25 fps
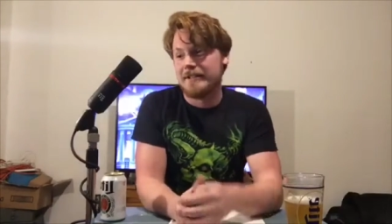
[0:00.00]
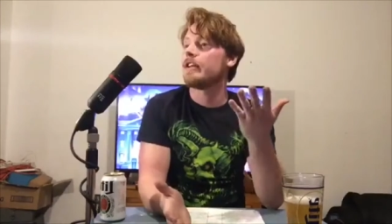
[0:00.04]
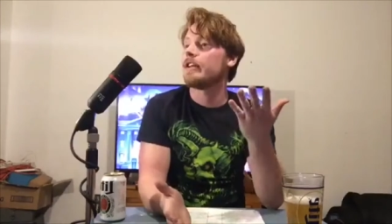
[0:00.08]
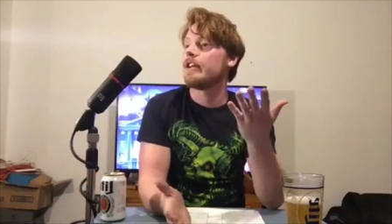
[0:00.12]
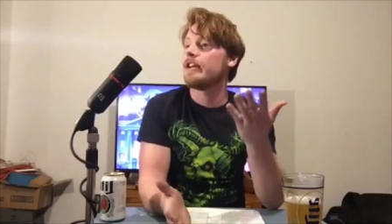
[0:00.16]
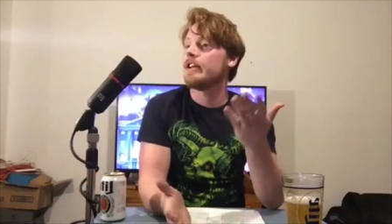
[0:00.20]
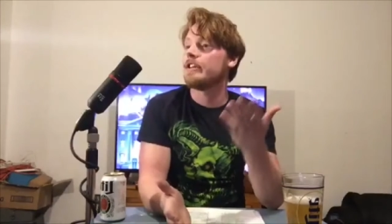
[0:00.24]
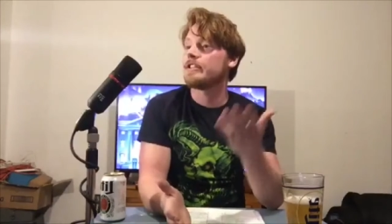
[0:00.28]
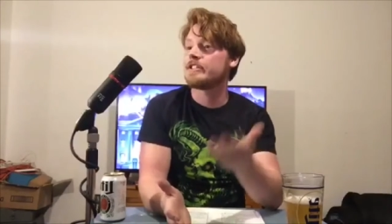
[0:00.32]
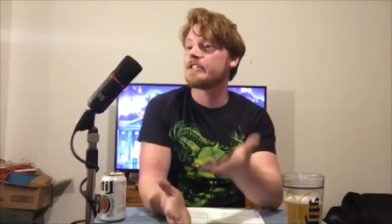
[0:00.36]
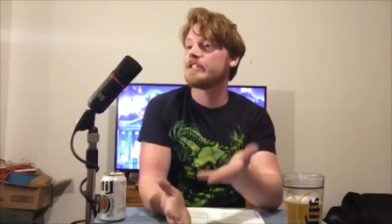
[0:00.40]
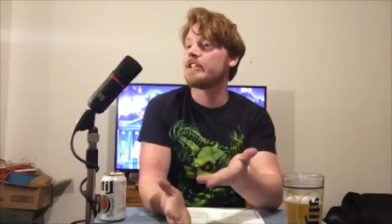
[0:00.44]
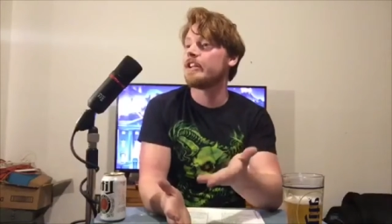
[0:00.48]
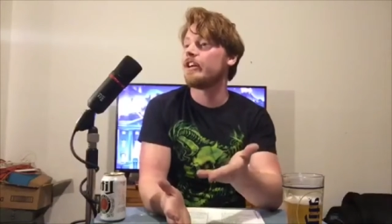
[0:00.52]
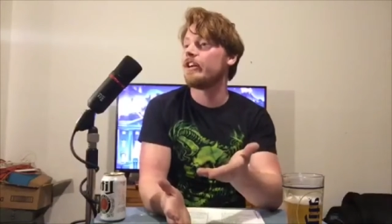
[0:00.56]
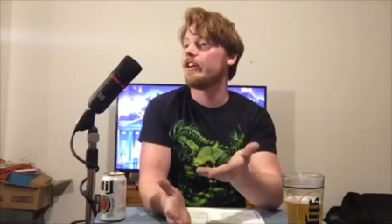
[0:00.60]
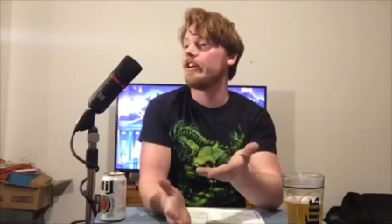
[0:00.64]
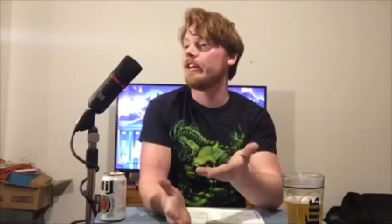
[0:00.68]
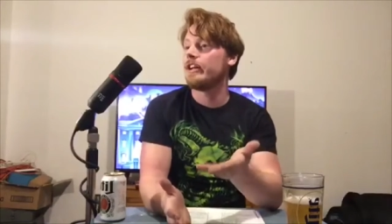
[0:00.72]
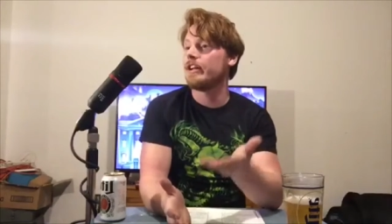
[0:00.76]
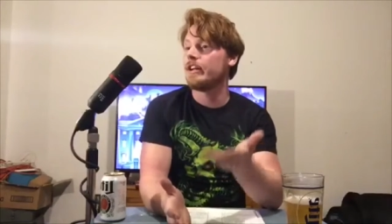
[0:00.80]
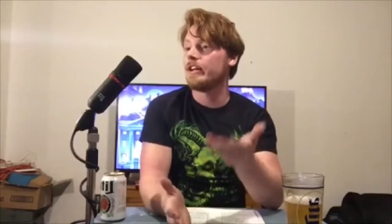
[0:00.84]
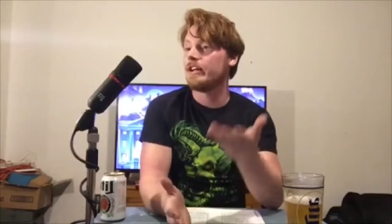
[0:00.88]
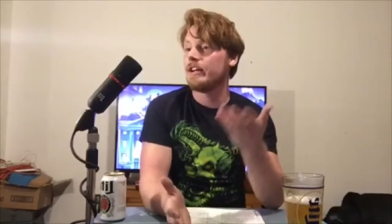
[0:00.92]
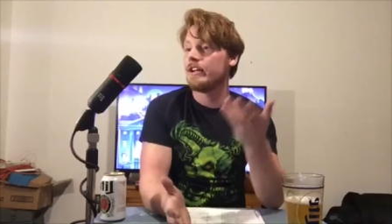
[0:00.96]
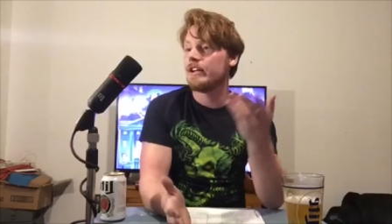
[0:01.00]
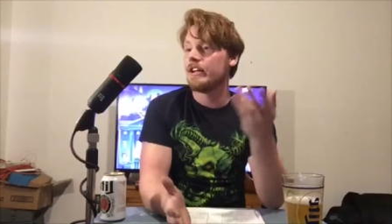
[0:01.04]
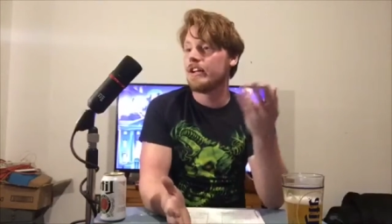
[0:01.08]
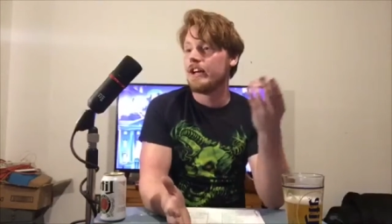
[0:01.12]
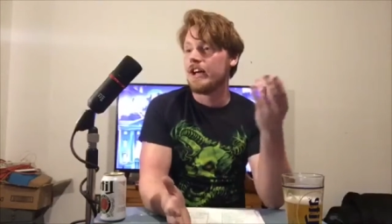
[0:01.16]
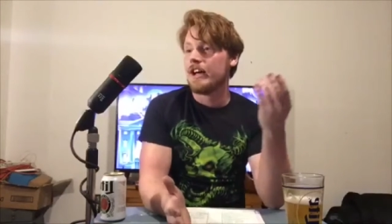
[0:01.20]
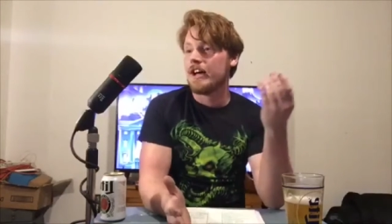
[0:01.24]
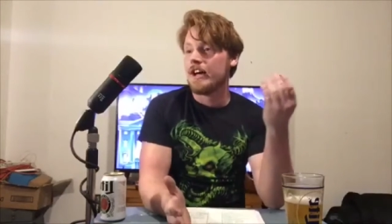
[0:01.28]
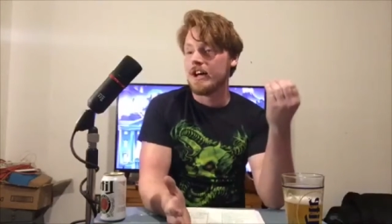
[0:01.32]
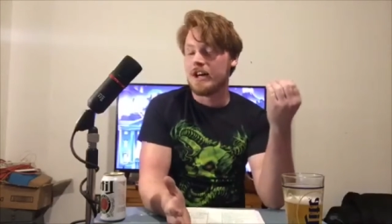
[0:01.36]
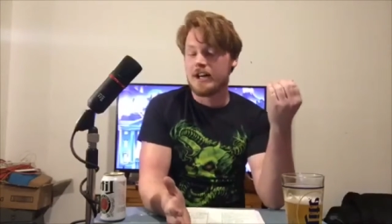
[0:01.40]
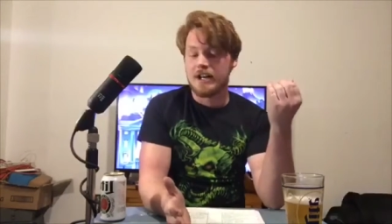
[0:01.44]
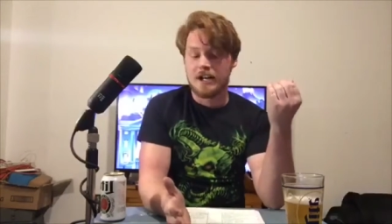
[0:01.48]
Hysteria,
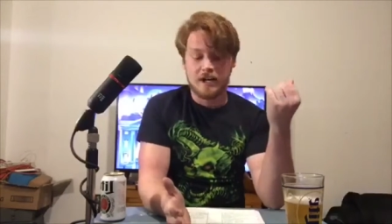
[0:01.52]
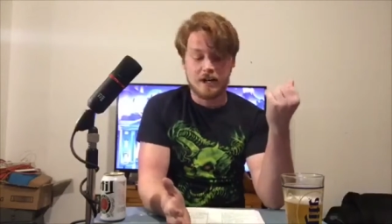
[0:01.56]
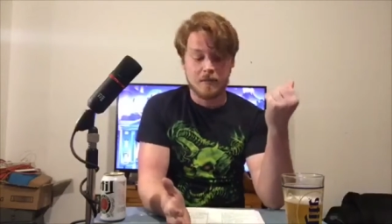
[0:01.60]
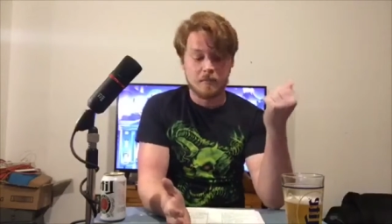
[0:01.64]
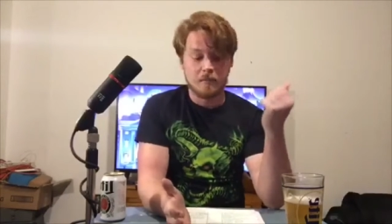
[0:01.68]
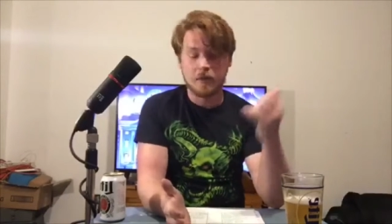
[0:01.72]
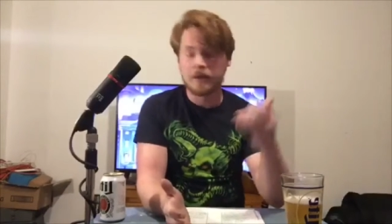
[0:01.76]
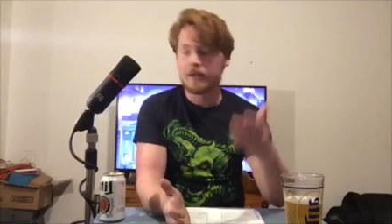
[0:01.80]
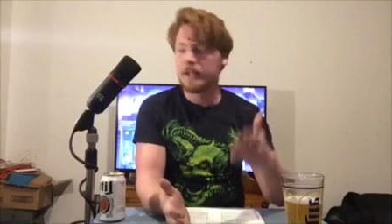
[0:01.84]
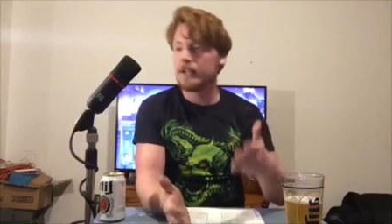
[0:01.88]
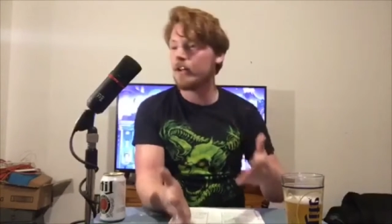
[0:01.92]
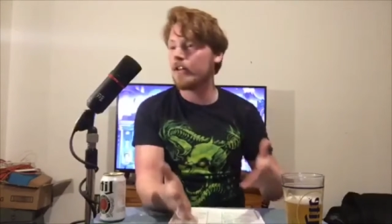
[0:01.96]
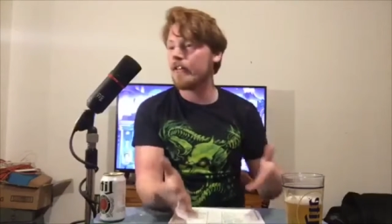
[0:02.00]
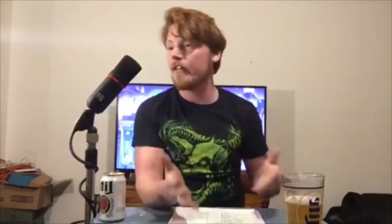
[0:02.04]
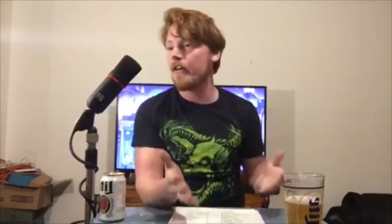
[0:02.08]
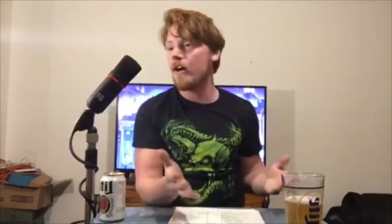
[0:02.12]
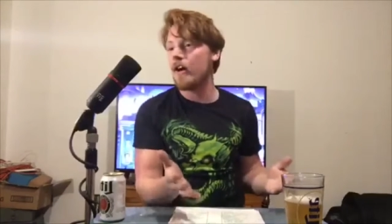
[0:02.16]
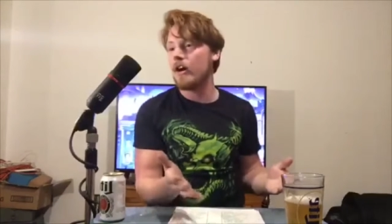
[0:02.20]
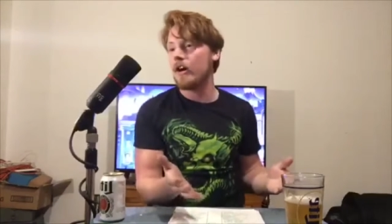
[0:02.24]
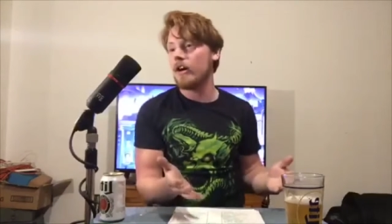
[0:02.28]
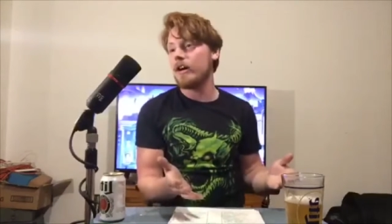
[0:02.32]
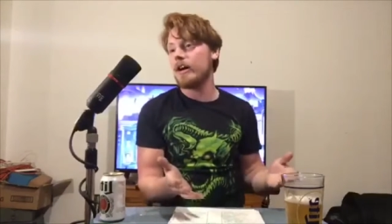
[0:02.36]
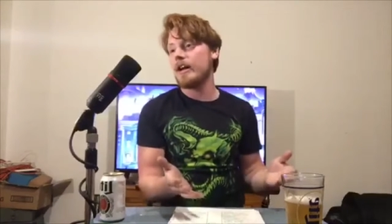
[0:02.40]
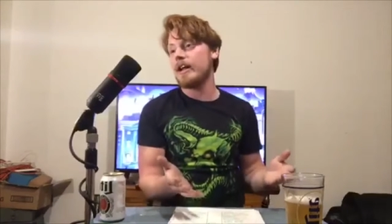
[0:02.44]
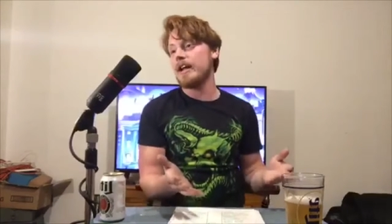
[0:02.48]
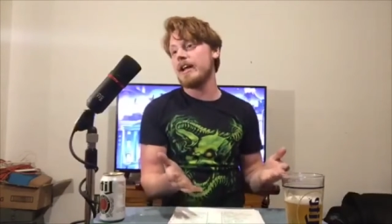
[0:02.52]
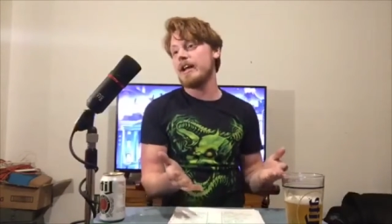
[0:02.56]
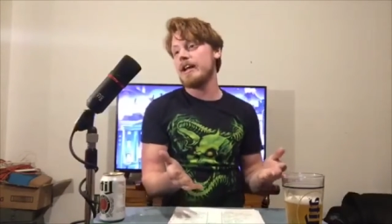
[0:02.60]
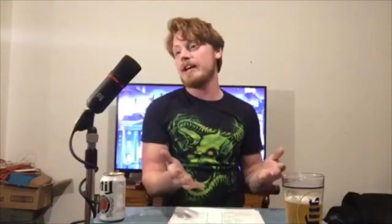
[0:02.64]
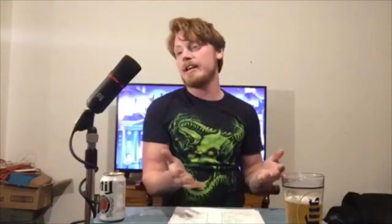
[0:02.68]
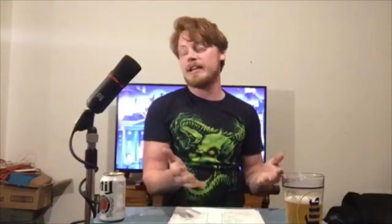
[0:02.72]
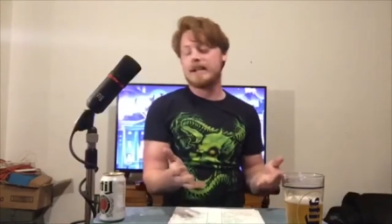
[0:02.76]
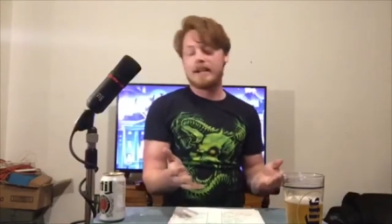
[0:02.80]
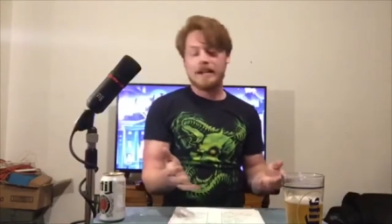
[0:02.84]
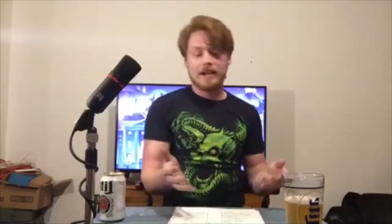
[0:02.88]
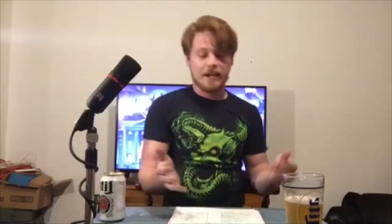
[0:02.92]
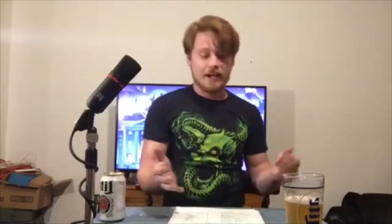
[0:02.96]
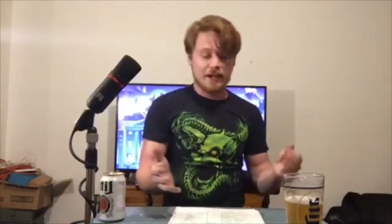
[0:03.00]
Bringing on the Heartache.